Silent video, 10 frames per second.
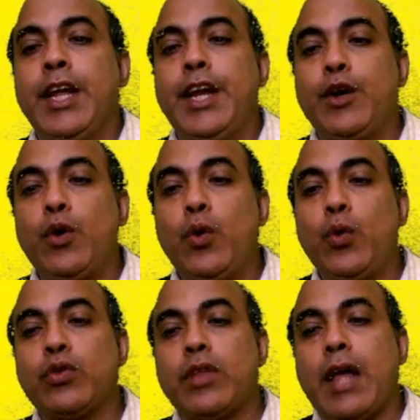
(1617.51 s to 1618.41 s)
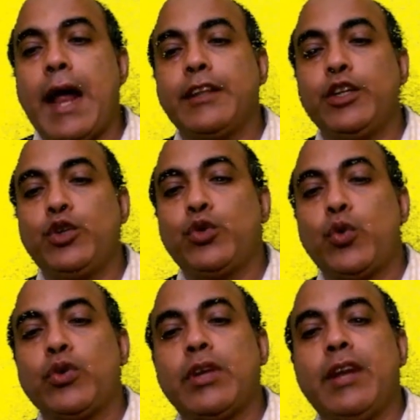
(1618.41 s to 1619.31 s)
It looks at the
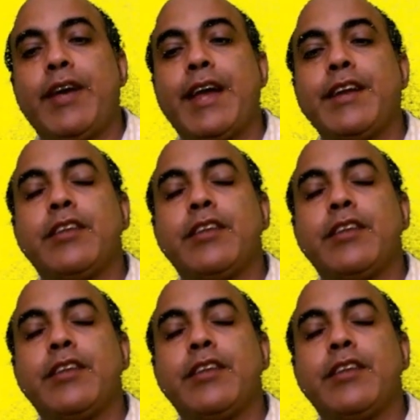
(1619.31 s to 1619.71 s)
total variance